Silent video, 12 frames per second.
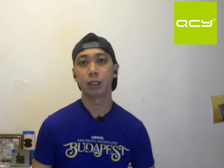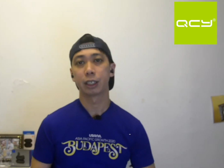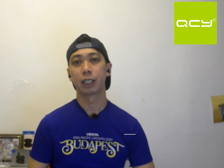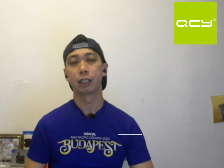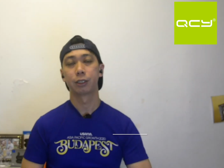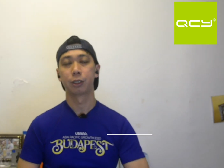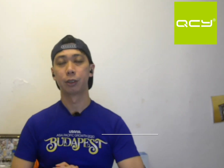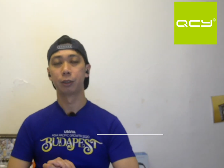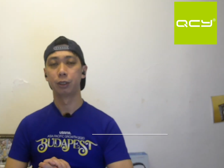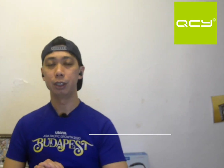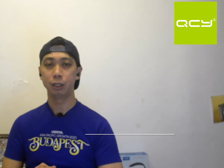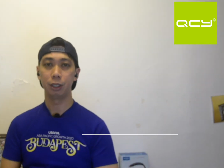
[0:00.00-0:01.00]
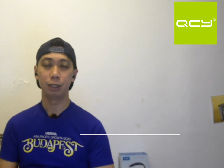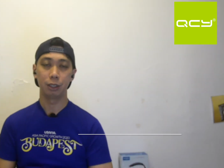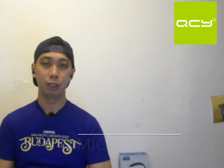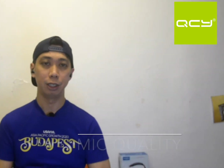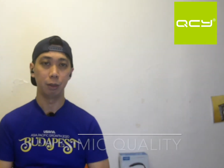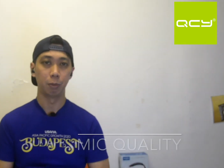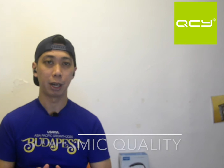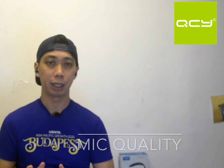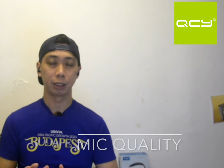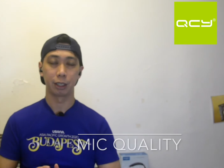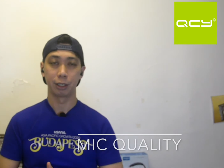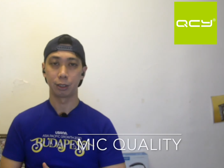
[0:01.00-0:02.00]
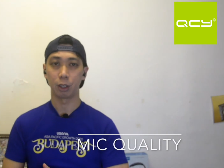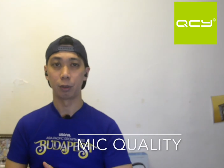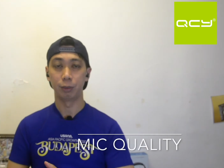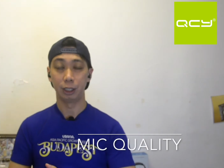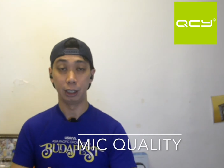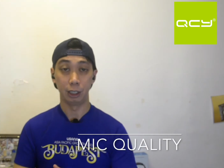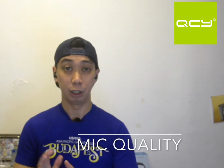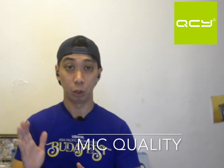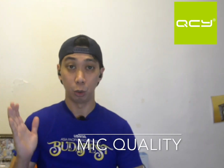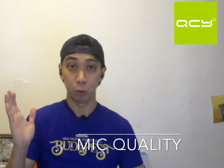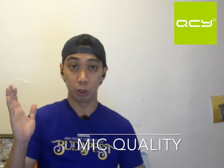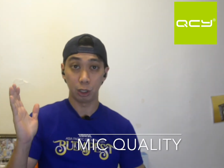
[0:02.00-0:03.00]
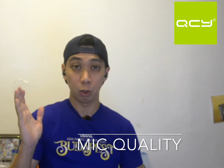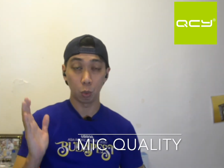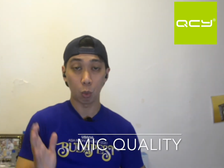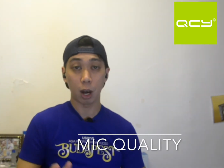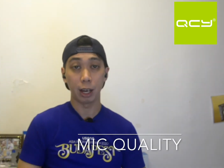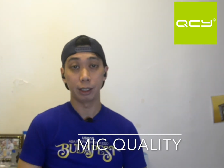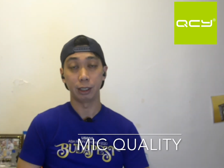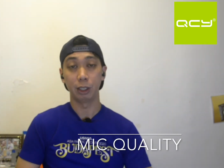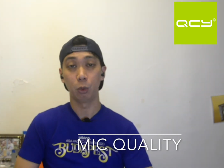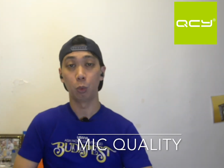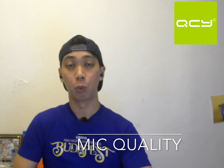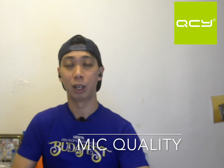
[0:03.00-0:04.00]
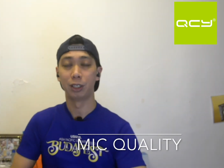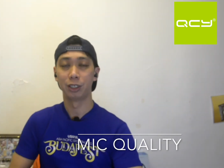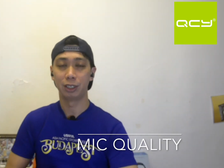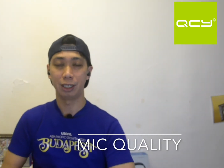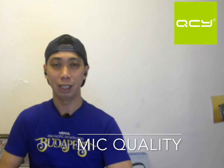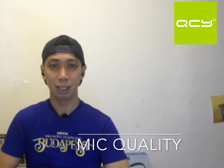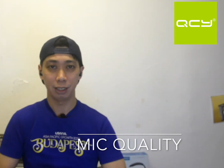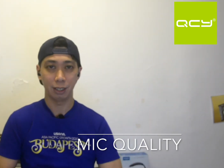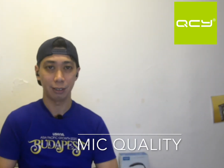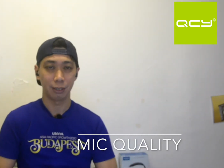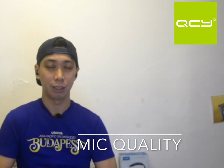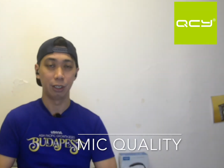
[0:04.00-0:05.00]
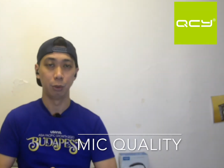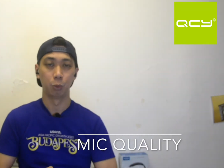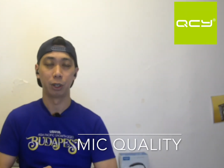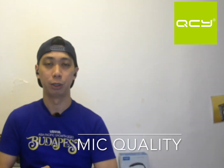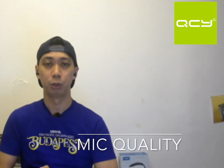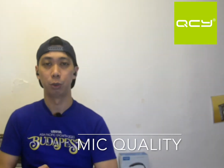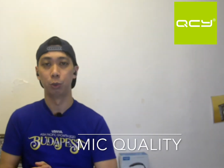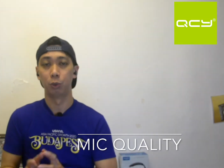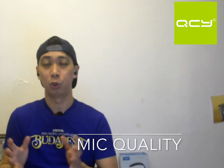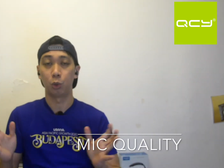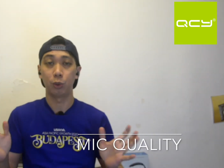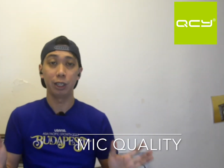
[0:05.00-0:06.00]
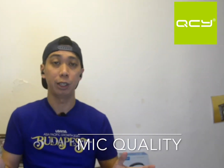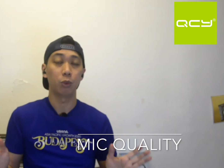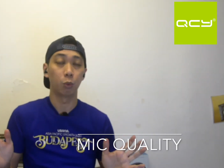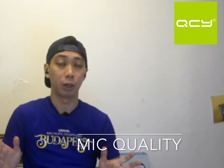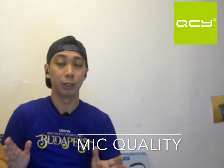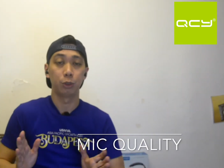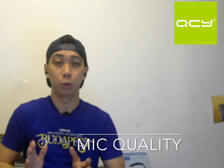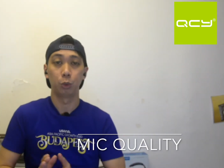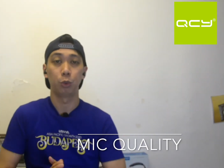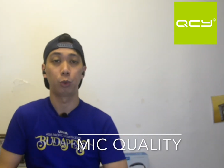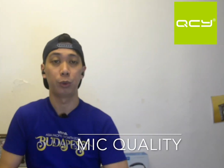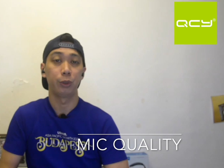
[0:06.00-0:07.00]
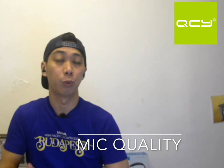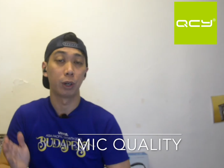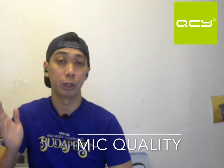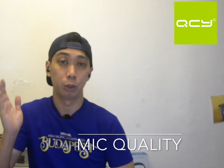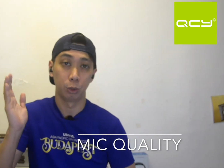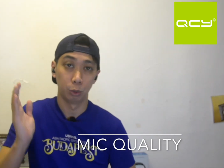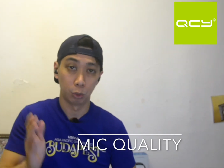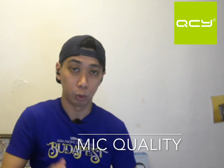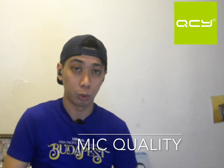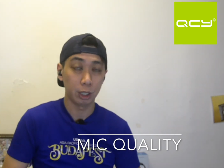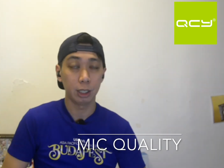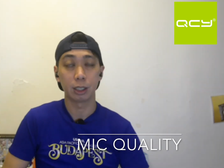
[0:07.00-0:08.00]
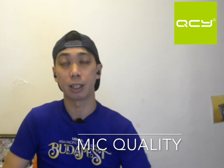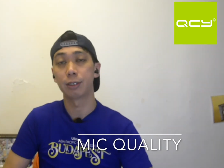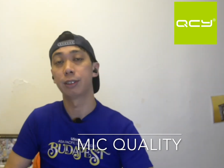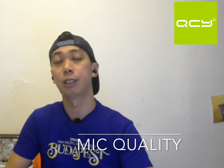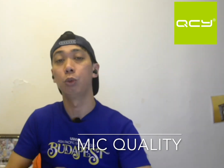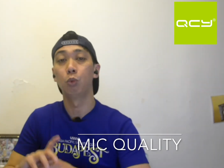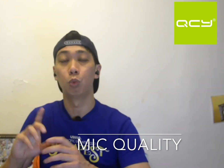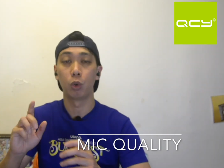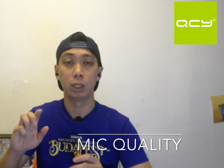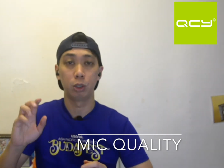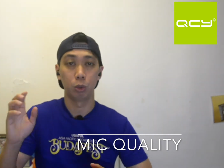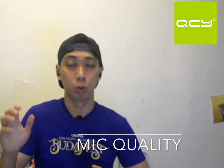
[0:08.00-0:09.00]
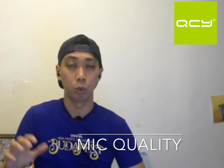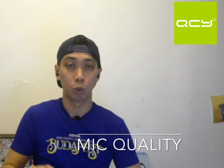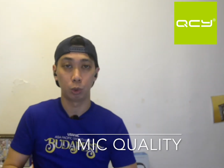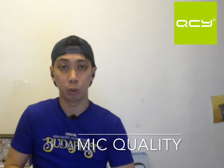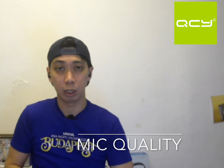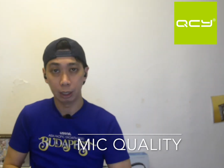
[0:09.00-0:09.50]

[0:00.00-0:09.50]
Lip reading: Alright guys, so this is the mic test of the Qcy T1C. Testing 1, 2, 3, 1, 2, 3, 1, 2, 3, testing 1, 2, 3.